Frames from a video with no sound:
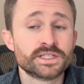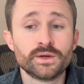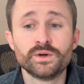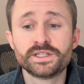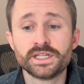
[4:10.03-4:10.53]
They
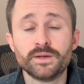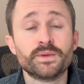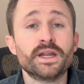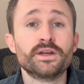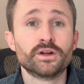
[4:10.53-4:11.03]
want to see them
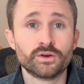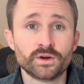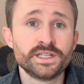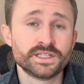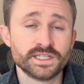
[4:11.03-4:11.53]
getting good
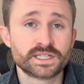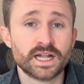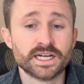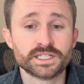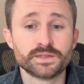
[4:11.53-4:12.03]
grades in these
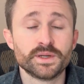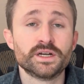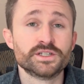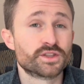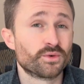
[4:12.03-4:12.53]
classes
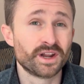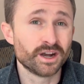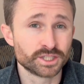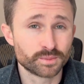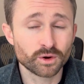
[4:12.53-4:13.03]
because the
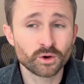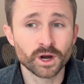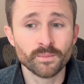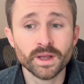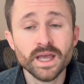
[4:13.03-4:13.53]
radiology
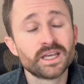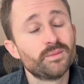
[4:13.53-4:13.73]
program